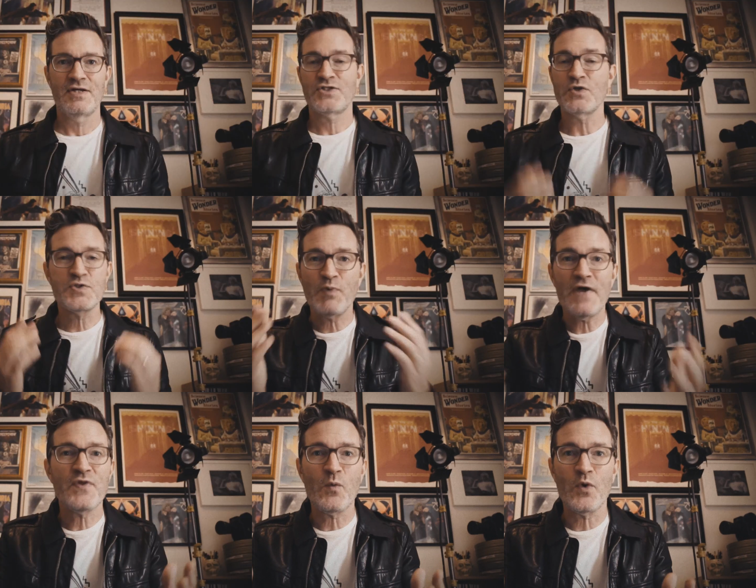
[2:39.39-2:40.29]
So spread
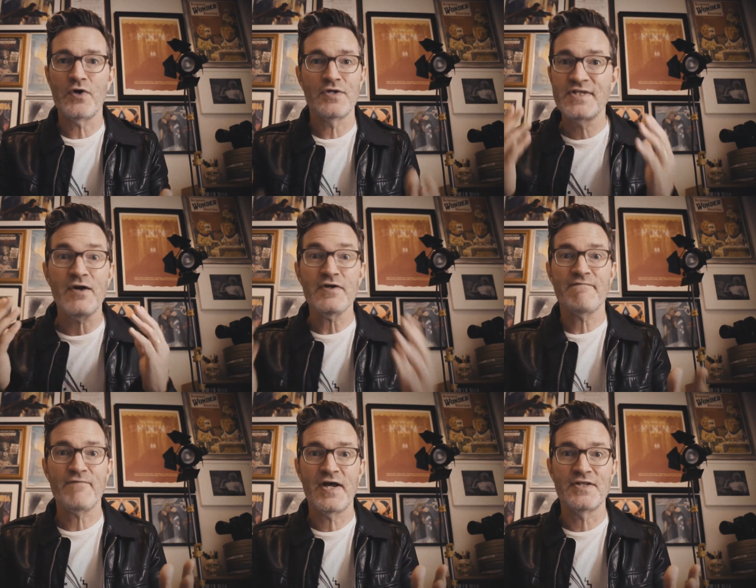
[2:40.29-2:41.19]
the word, tell your
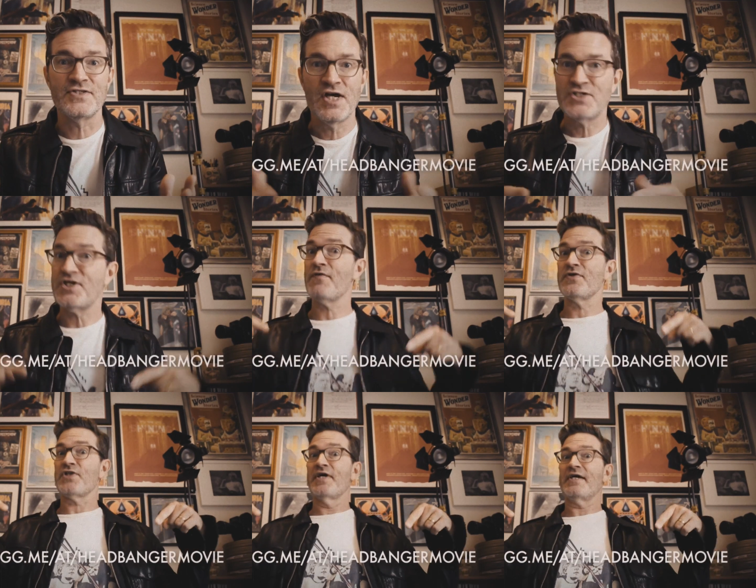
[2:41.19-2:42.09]
friends, share
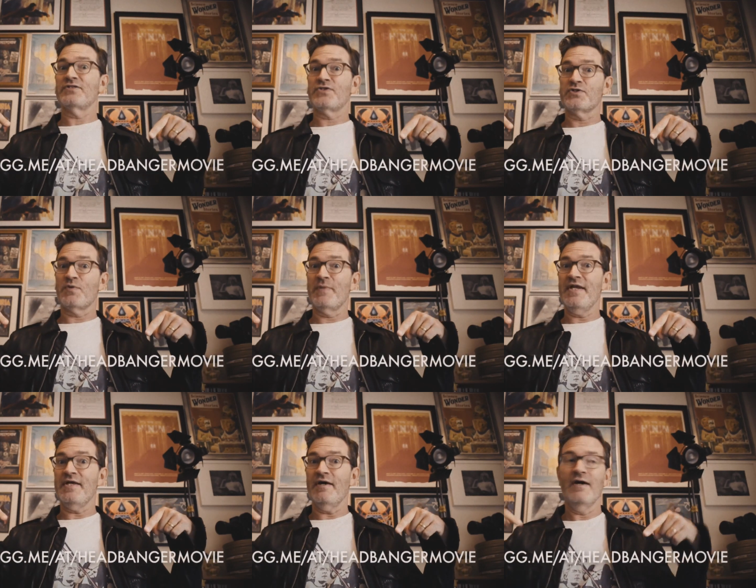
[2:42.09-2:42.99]
this link on social
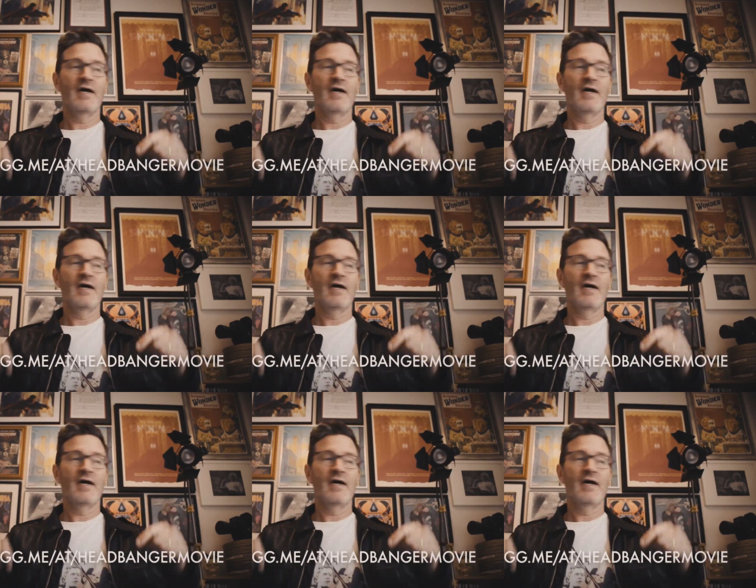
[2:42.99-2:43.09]
media,